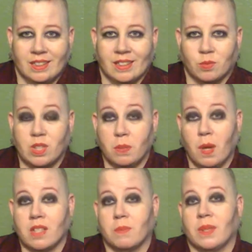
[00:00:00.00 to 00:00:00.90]

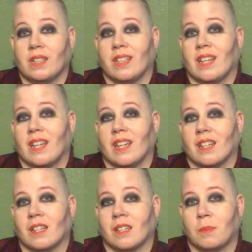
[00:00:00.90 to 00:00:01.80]
responsibility
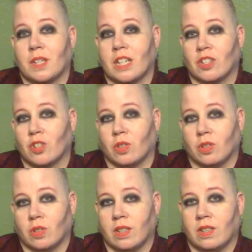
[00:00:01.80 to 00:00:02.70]
and
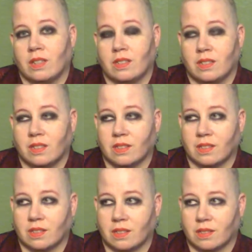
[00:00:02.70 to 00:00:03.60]
potential,
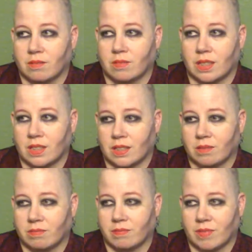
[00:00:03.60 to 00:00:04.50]
I
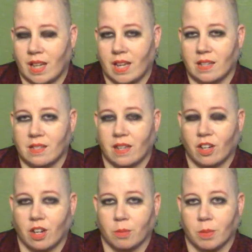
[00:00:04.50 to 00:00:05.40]
hate to say
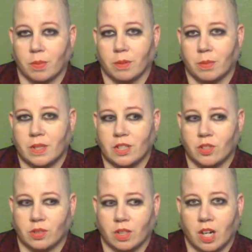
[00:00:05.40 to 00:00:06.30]
karma, but potential
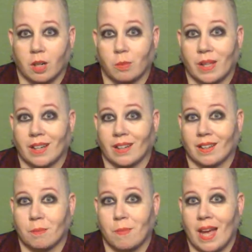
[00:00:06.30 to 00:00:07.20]
karmatic
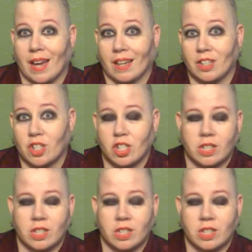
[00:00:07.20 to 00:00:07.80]
baggage.